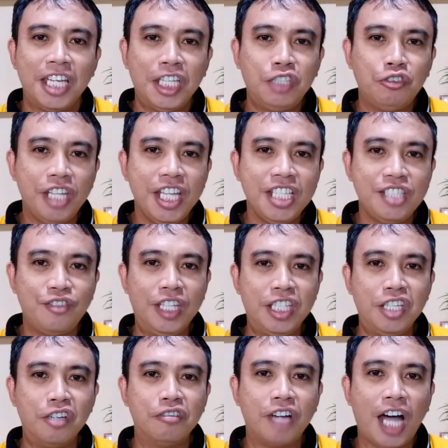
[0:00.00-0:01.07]
In today's
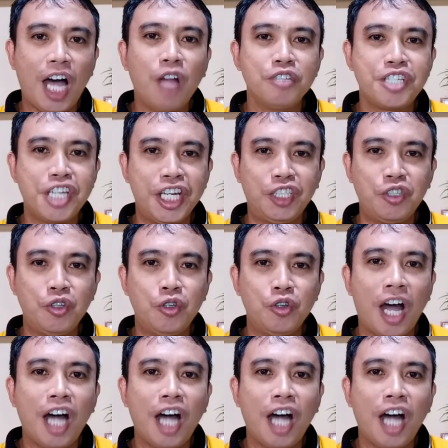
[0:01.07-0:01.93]
video, I will share to you